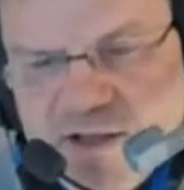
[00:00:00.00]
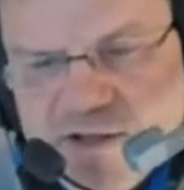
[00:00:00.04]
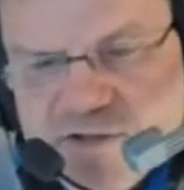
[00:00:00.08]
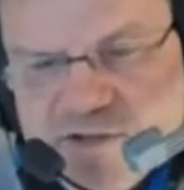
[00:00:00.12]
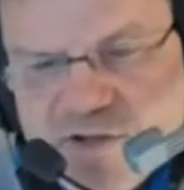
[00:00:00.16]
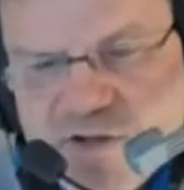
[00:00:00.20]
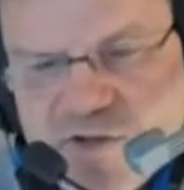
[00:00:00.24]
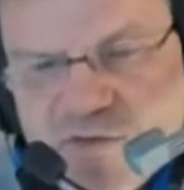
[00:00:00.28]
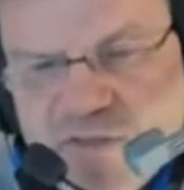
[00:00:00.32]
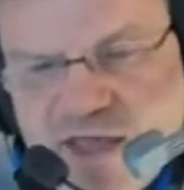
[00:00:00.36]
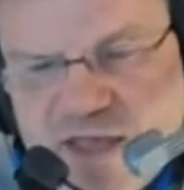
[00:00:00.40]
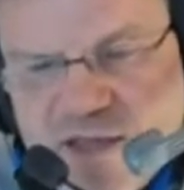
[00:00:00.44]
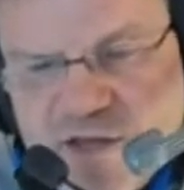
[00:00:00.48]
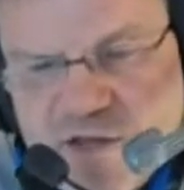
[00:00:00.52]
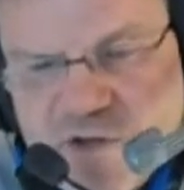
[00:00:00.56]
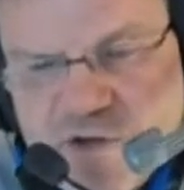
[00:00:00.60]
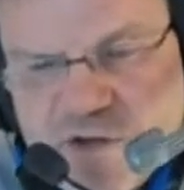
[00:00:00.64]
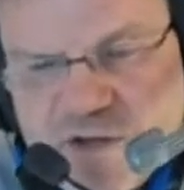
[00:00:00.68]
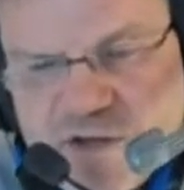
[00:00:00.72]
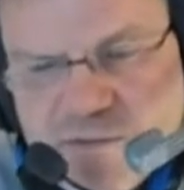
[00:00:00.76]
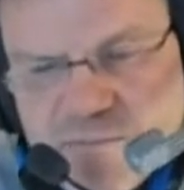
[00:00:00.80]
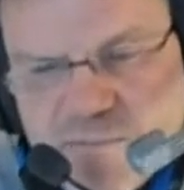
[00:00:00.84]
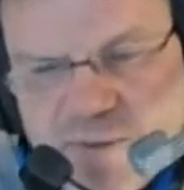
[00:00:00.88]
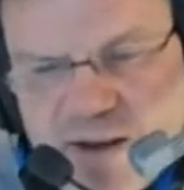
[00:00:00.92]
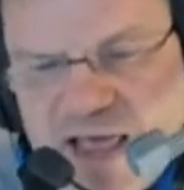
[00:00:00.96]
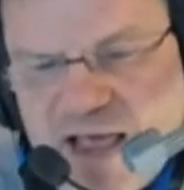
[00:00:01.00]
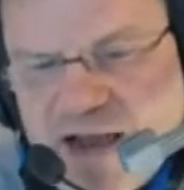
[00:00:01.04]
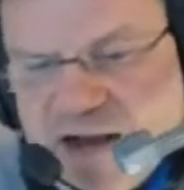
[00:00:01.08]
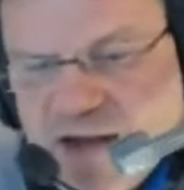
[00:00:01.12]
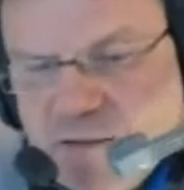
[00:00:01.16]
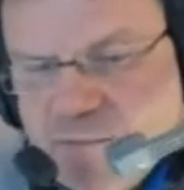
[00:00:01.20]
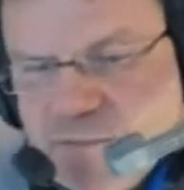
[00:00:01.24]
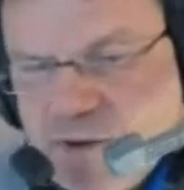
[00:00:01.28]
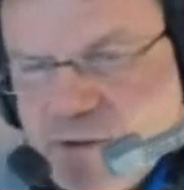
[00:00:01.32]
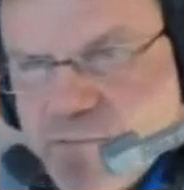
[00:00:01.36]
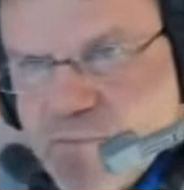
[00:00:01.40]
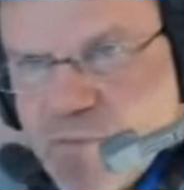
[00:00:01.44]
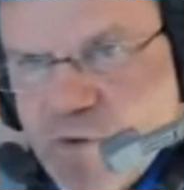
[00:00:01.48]
so that you can block
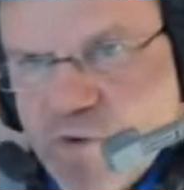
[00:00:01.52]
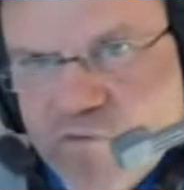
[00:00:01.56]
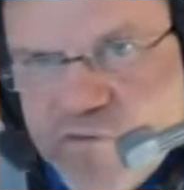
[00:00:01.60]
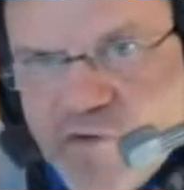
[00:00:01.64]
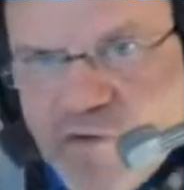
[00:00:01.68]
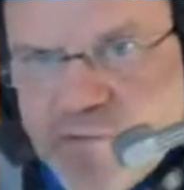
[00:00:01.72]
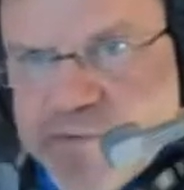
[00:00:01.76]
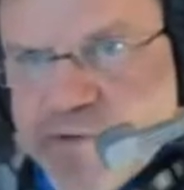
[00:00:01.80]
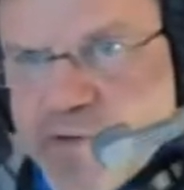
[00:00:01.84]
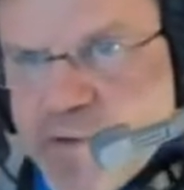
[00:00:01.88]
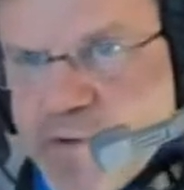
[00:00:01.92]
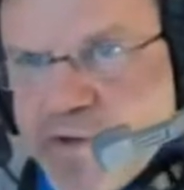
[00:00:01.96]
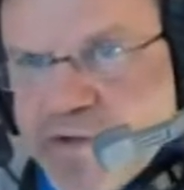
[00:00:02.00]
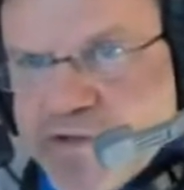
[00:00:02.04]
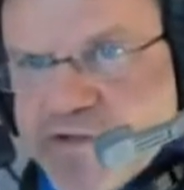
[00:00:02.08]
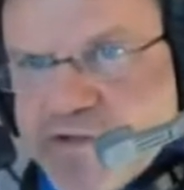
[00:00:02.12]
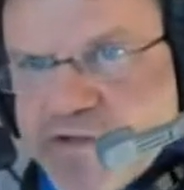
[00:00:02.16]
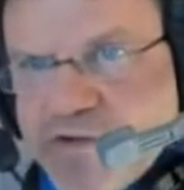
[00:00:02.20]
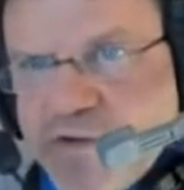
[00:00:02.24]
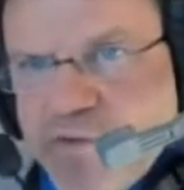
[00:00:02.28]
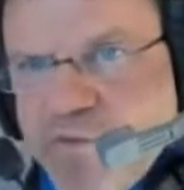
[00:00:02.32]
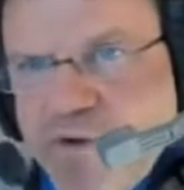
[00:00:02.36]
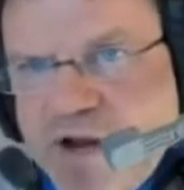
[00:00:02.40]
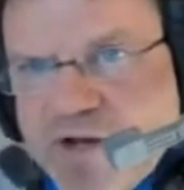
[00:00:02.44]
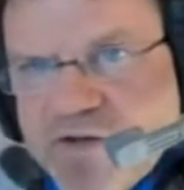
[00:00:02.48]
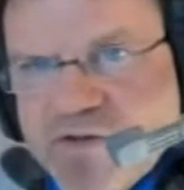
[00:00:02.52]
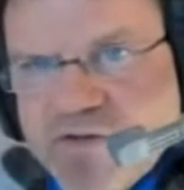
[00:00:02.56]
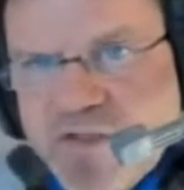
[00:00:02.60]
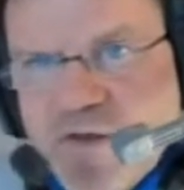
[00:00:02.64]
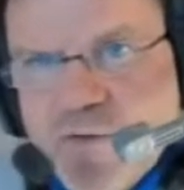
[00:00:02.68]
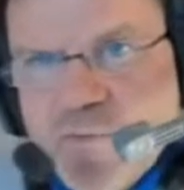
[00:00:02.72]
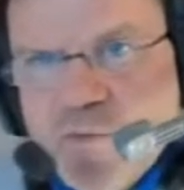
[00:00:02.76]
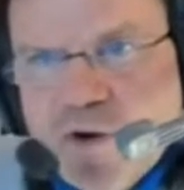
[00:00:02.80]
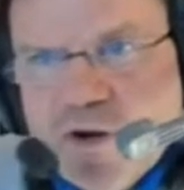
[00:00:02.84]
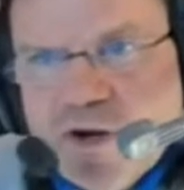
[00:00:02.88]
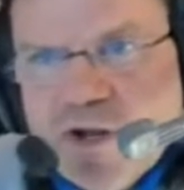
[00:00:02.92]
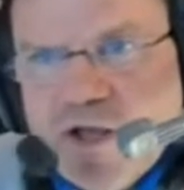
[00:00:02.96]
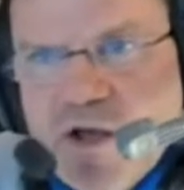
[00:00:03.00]
them and move them towards the direction they
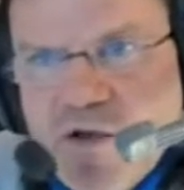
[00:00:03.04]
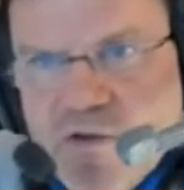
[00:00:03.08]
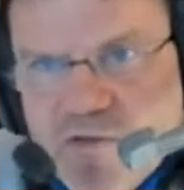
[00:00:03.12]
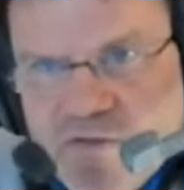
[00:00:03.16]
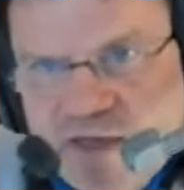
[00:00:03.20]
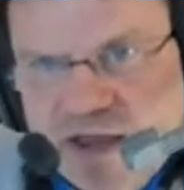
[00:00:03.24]
want to go.